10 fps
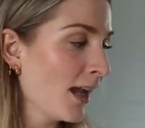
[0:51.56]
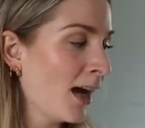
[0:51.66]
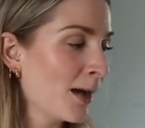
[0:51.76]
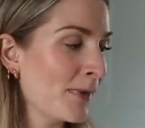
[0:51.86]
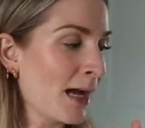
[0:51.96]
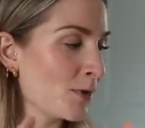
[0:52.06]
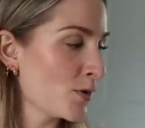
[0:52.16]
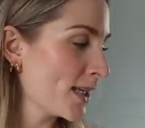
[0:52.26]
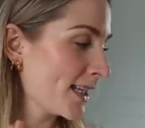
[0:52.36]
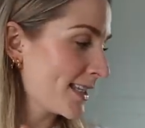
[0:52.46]
I'm
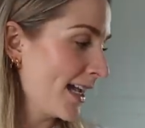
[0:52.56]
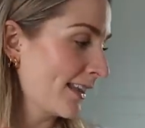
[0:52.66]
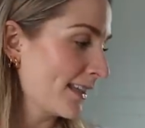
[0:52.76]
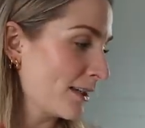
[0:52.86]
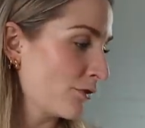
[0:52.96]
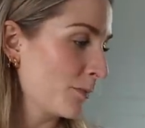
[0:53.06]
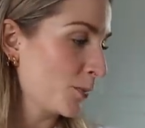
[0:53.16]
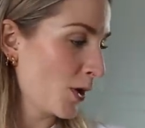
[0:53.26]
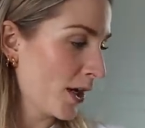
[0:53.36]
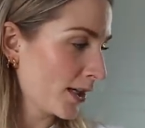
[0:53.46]
using slightly
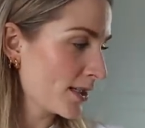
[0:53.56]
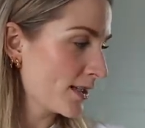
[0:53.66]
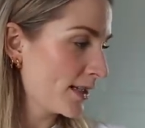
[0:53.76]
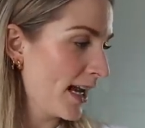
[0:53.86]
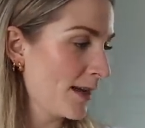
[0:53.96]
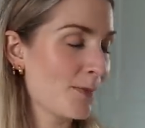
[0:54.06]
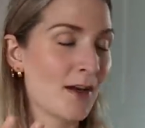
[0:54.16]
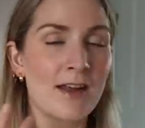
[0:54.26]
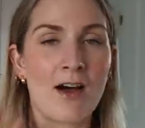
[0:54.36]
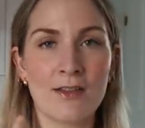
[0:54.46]
different products today,
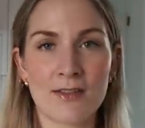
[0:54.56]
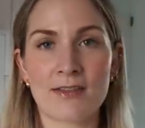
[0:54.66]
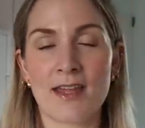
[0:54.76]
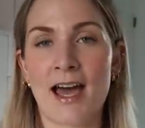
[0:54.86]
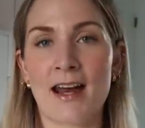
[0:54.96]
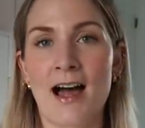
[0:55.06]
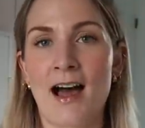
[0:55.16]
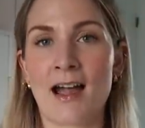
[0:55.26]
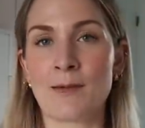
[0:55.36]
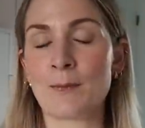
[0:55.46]
but other than that,
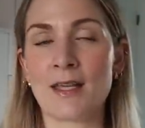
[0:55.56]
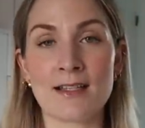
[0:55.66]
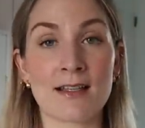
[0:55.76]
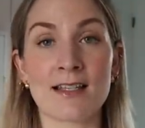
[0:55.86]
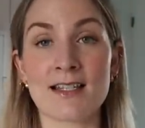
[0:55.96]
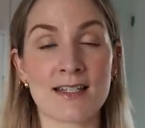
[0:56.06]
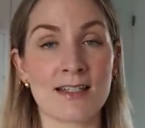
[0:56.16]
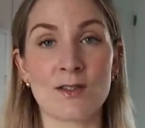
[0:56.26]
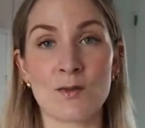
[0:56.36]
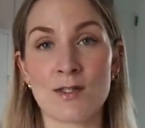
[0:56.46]
I'm basically
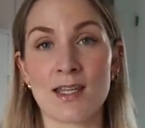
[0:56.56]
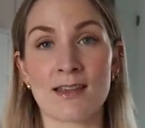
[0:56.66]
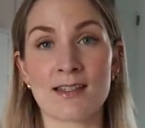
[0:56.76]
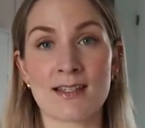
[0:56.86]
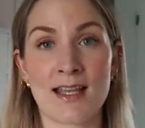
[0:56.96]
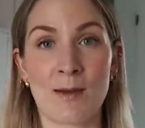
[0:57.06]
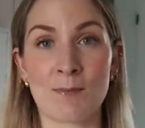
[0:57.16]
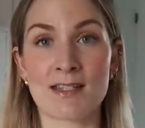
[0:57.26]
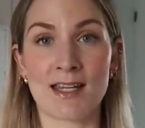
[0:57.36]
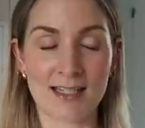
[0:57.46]
still using the
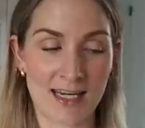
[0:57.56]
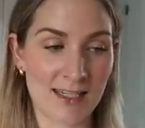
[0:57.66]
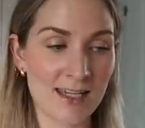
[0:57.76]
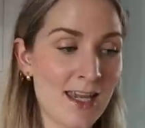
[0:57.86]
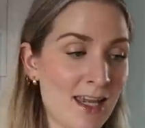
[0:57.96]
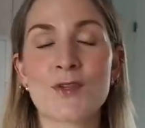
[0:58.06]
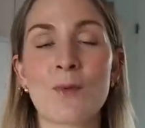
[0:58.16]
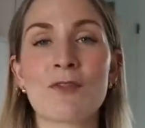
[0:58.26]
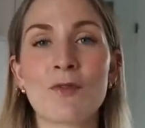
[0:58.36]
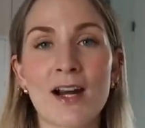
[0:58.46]
same technique.
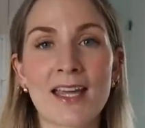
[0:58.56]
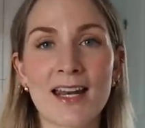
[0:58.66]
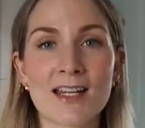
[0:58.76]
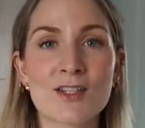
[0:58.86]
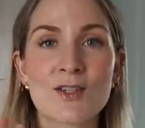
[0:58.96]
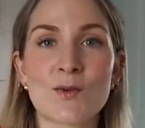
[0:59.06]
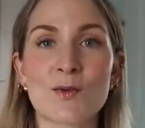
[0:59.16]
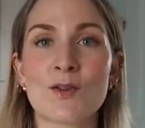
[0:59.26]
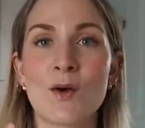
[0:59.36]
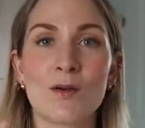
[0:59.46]
So before I get
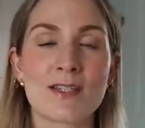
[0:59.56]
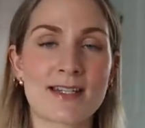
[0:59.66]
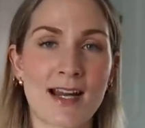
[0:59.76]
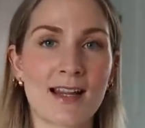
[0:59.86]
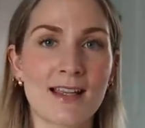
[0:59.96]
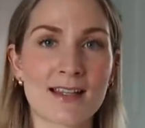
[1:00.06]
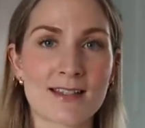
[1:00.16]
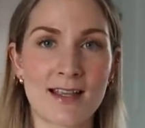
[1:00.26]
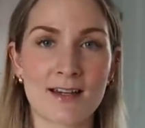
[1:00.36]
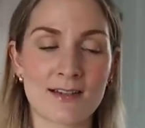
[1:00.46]
into the whole styling
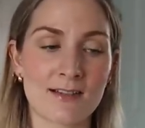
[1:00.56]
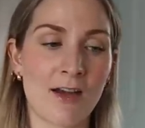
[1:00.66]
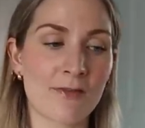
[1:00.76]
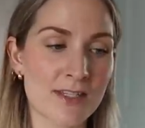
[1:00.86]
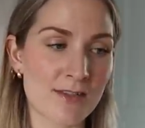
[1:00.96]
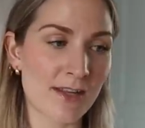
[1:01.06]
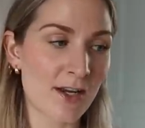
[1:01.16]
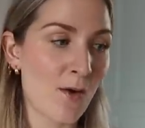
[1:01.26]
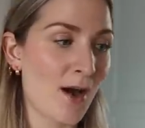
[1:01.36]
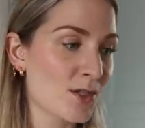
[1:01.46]
section of this
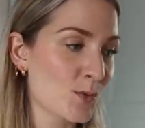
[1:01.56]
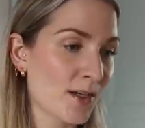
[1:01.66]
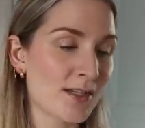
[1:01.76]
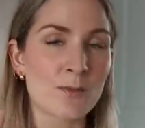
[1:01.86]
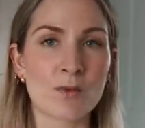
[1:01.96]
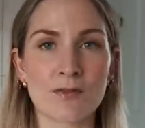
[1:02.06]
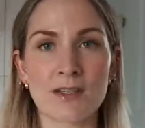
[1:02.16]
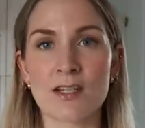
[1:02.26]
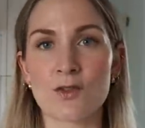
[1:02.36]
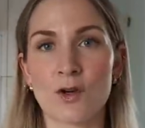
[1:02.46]
video, I just wanted to
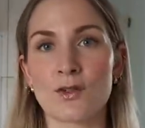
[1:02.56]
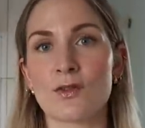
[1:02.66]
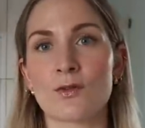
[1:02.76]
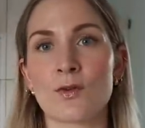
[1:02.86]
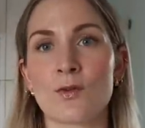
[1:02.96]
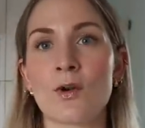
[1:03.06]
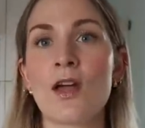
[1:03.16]
briefly talk you through